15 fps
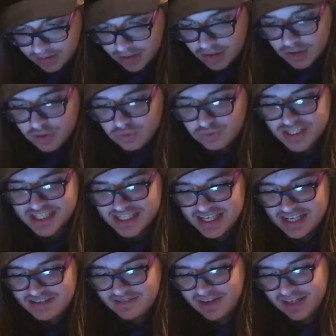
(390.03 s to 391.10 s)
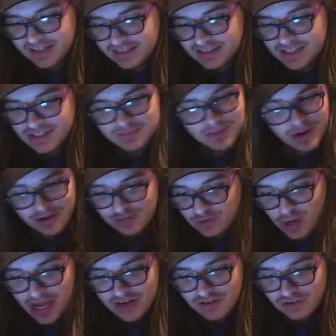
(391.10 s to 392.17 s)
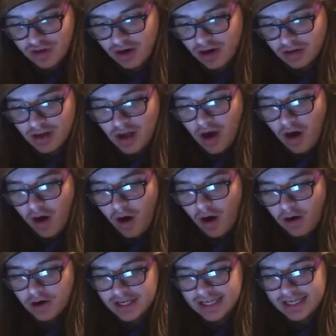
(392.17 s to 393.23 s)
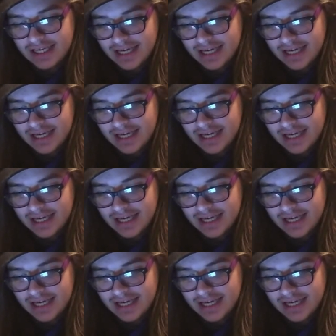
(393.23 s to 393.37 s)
Receiving, spelled right wrong, R-E-S-E-A-V-I-N-G.